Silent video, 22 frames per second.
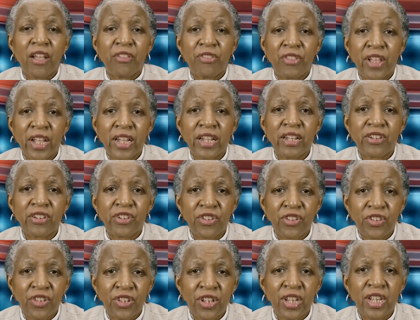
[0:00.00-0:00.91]
They get to
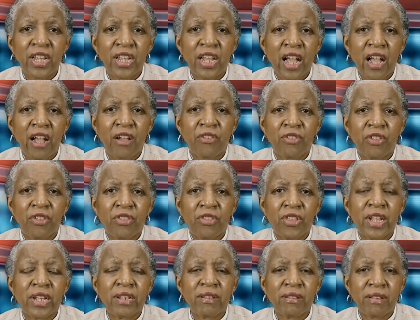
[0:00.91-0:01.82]
see how the
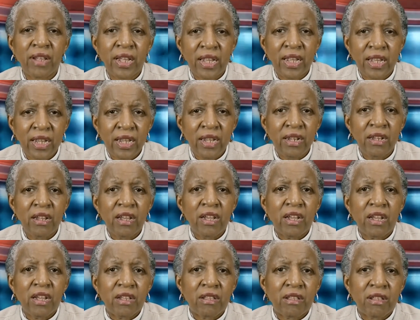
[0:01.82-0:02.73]
things they eat,
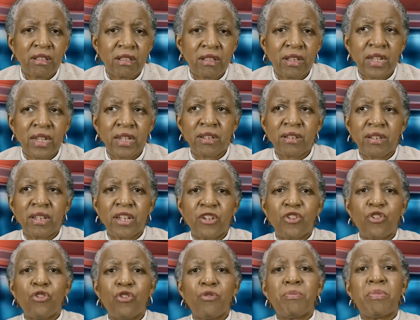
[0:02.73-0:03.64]
the things
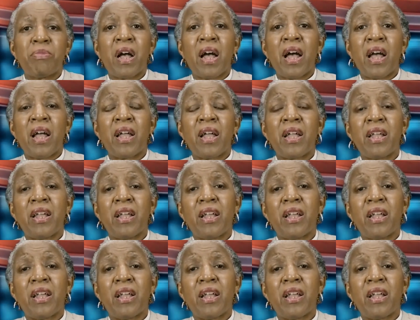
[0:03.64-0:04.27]
that you buy,